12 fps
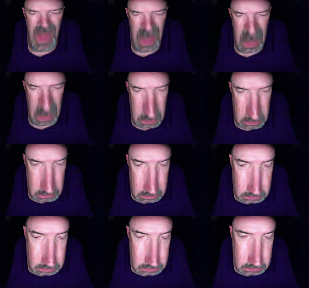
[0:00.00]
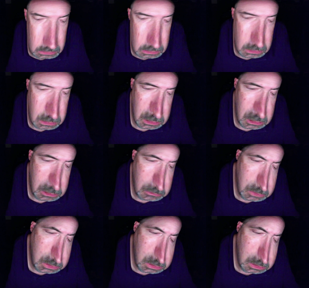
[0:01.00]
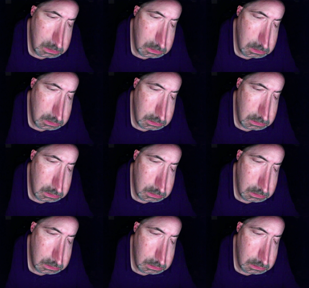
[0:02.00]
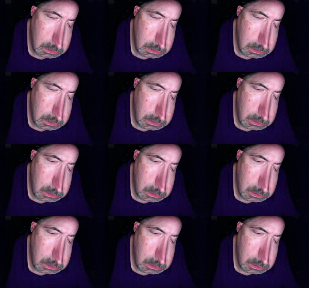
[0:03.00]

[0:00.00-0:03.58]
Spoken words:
Nobody speaks.